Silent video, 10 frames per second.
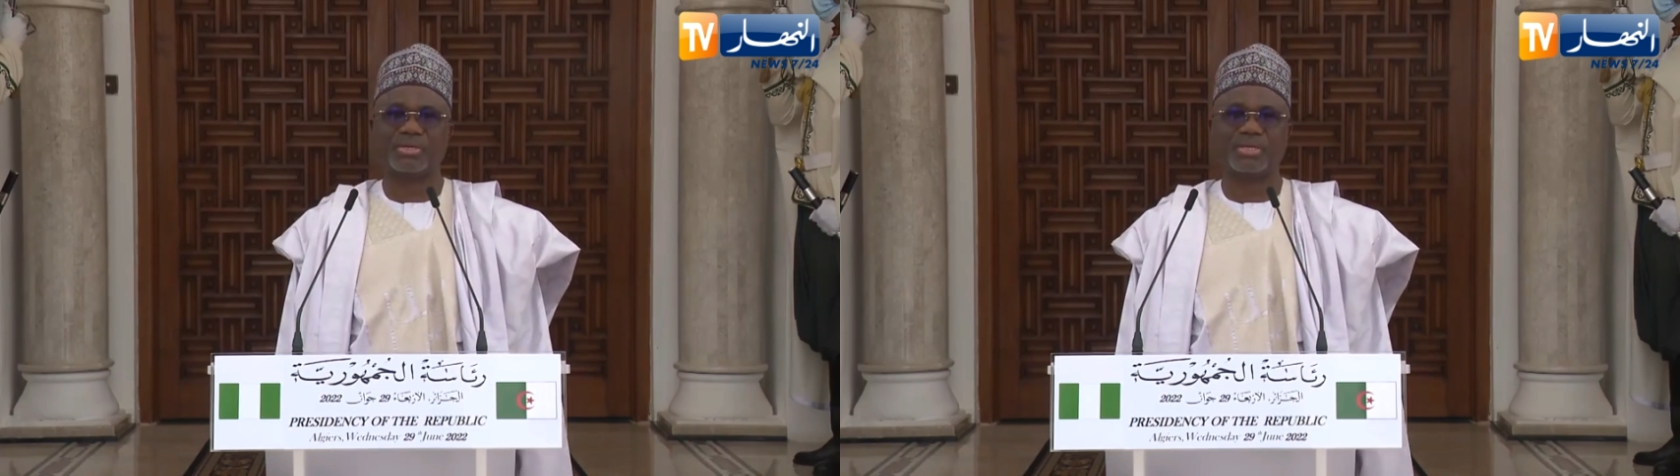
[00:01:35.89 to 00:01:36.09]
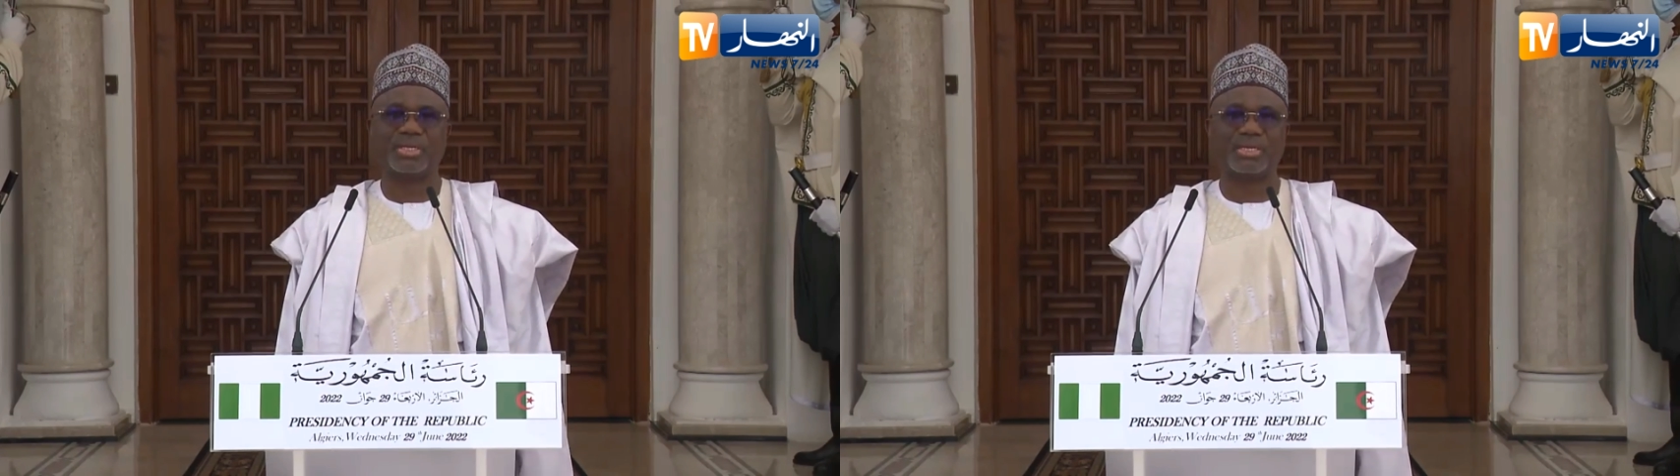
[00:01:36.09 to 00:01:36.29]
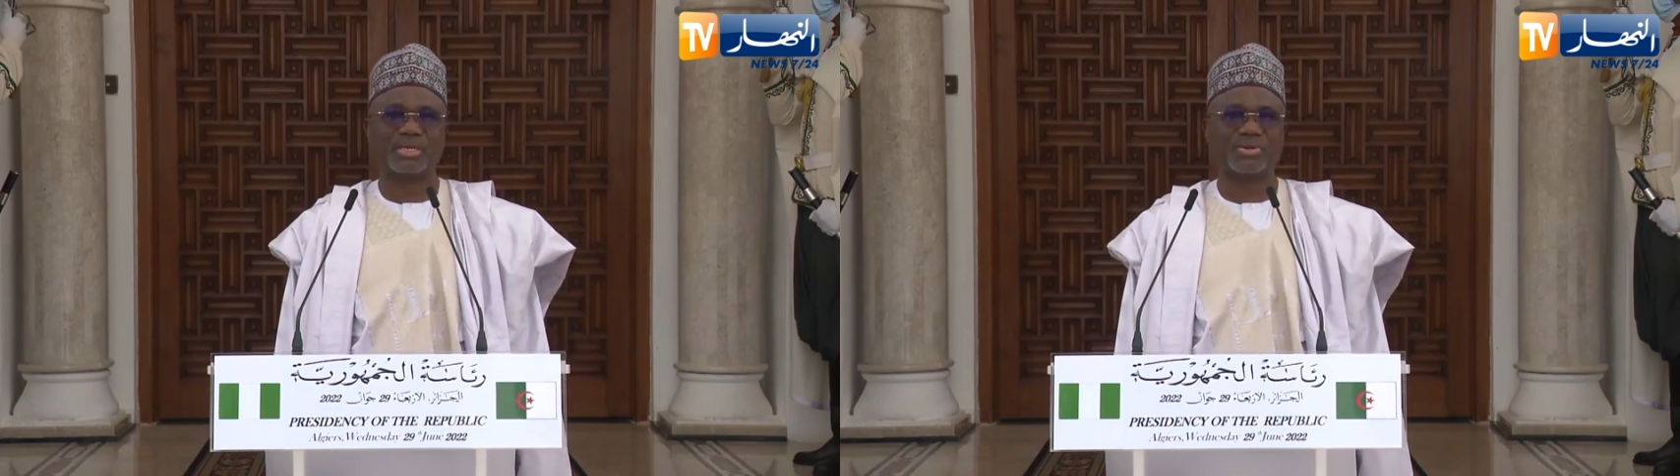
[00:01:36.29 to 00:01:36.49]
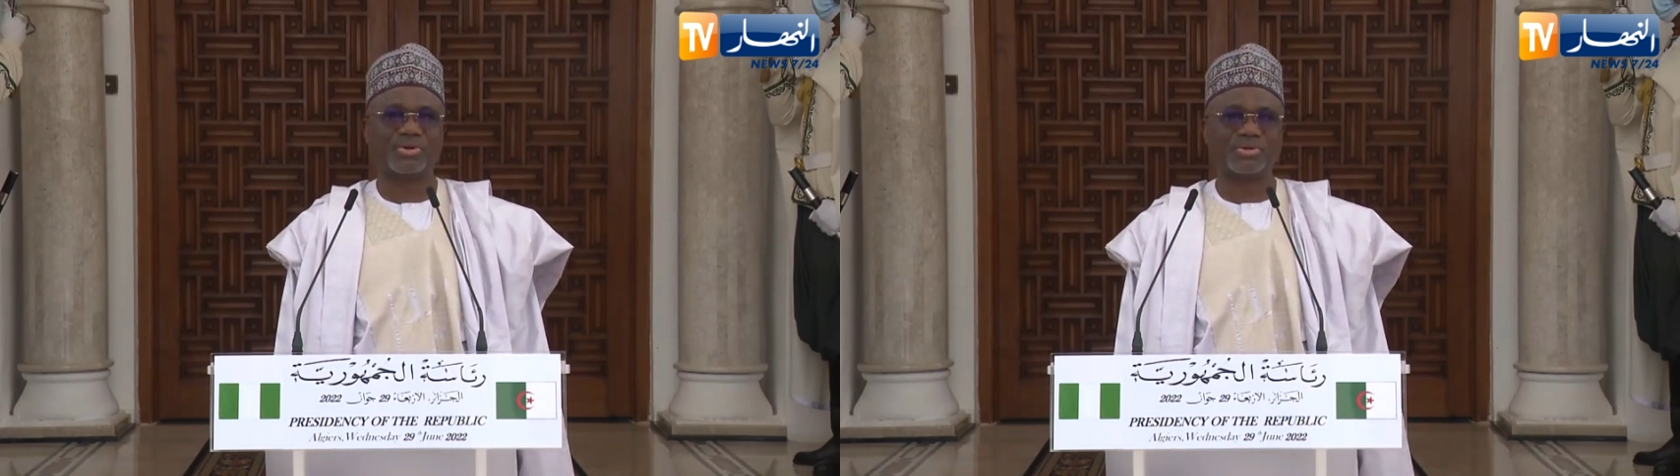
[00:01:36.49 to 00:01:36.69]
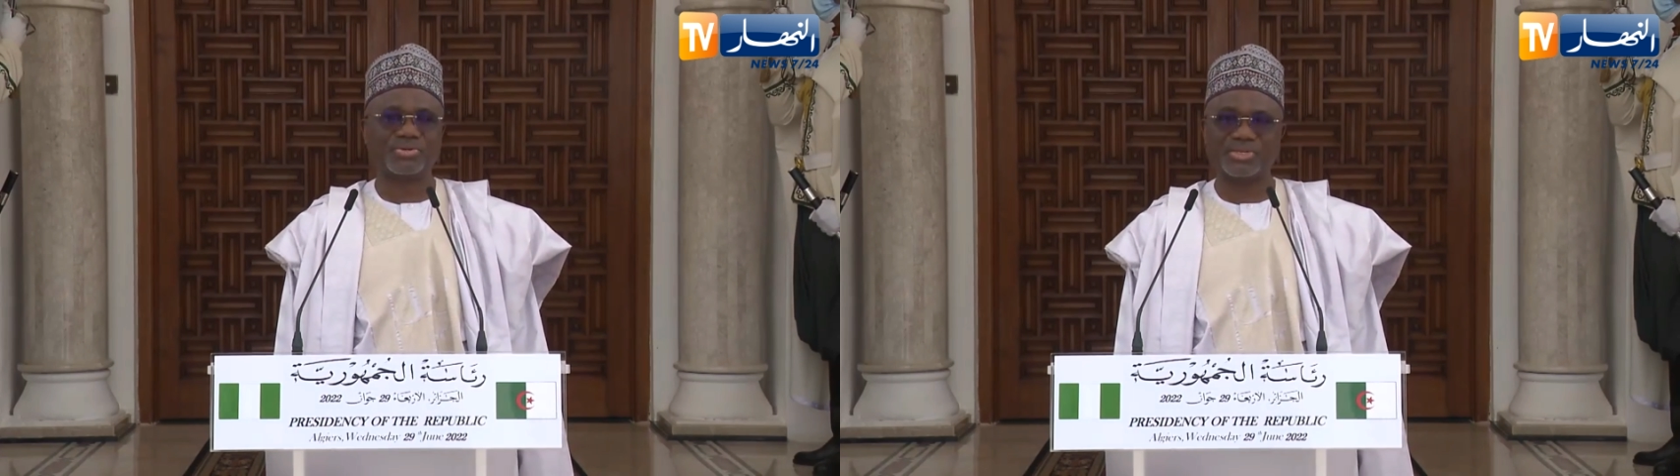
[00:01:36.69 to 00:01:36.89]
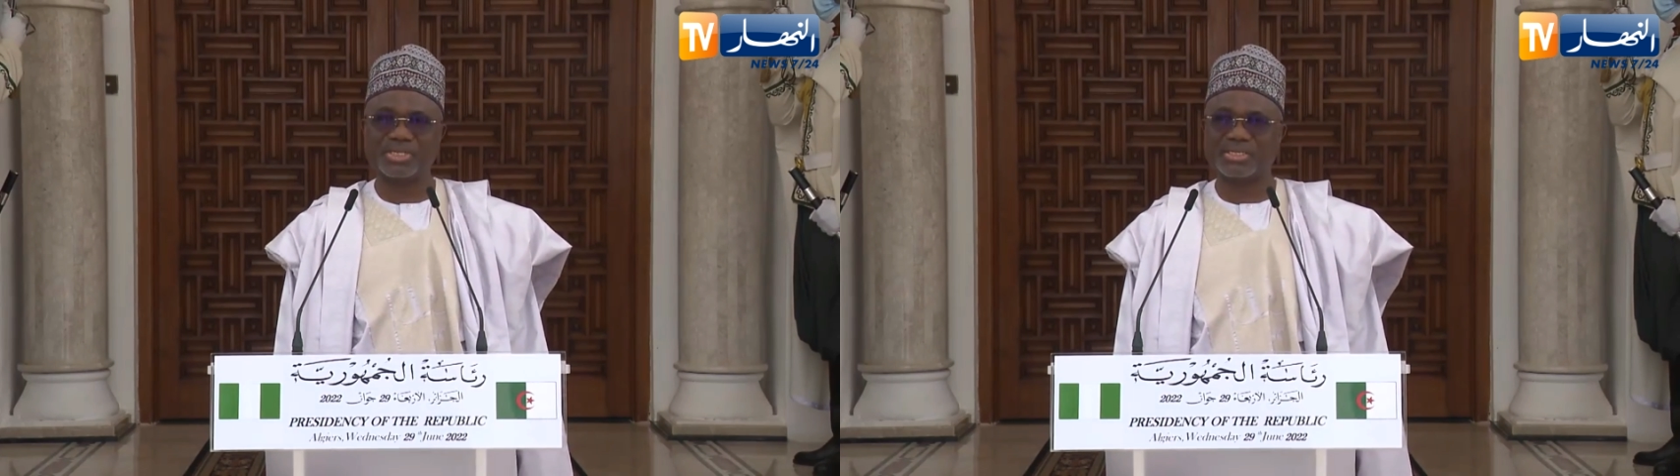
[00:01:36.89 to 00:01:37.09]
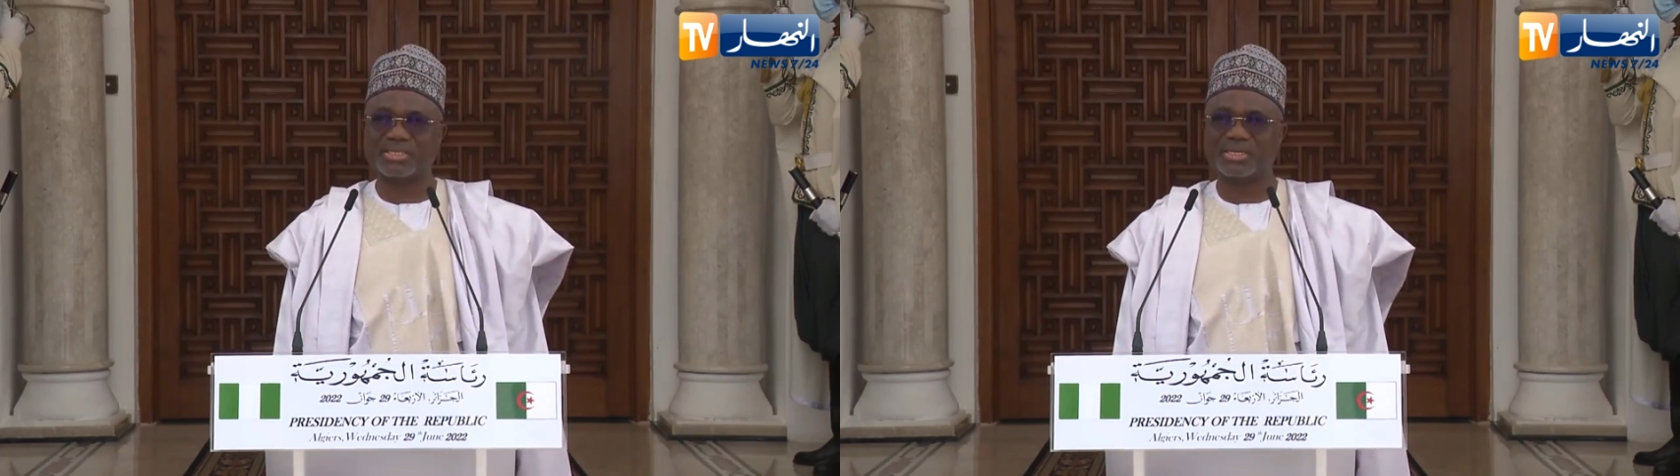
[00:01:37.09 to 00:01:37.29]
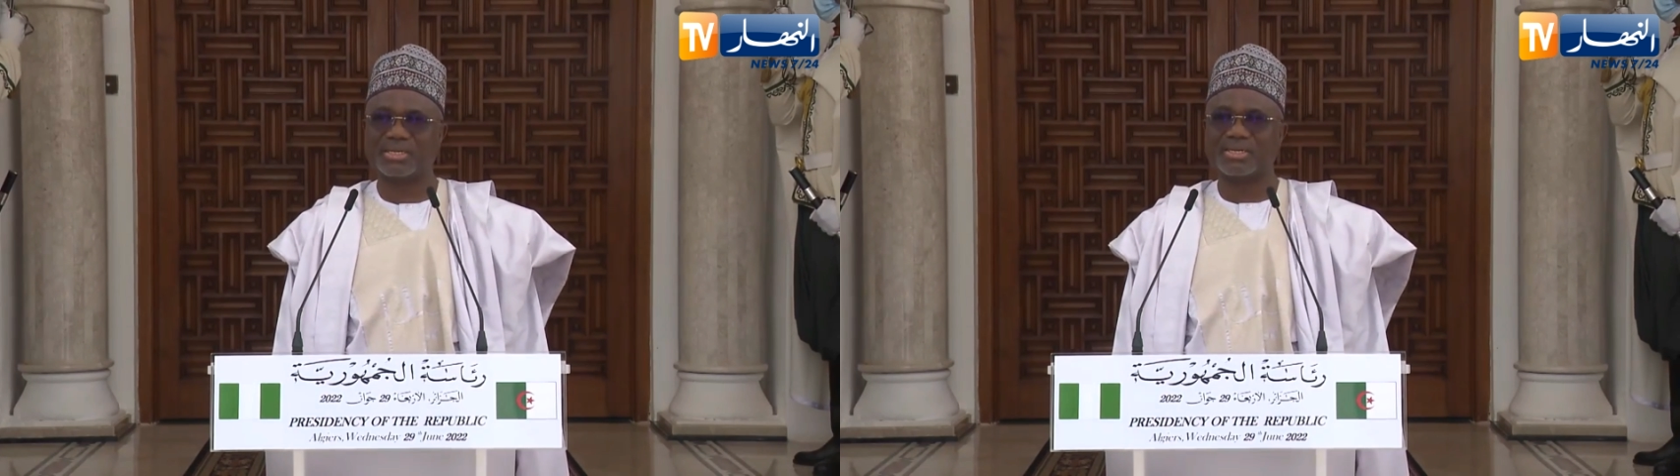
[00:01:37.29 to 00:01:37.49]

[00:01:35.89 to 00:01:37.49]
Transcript: the countries